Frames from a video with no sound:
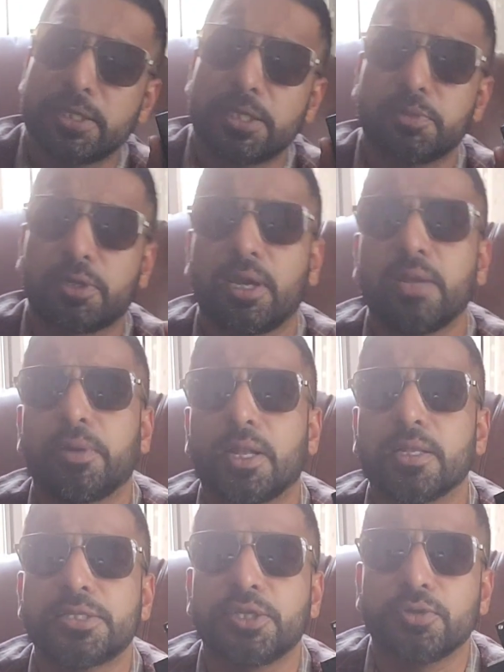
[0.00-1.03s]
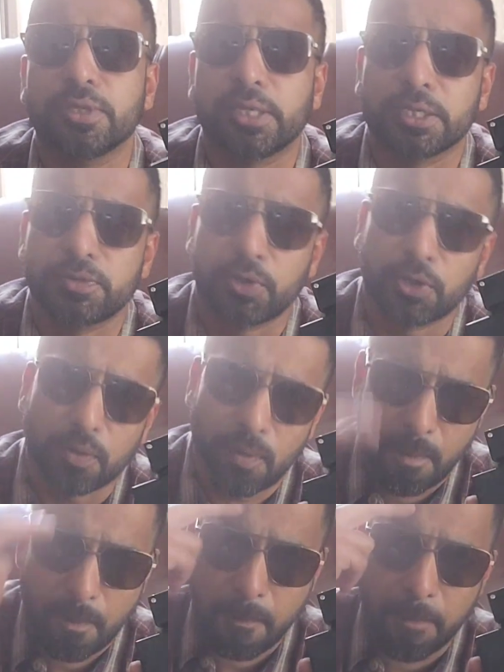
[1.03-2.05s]
subscribe, and I'll see you in the next video.
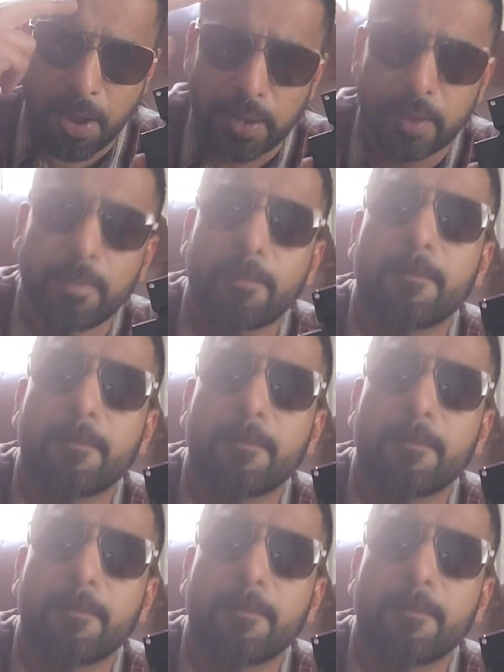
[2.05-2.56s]
Bye.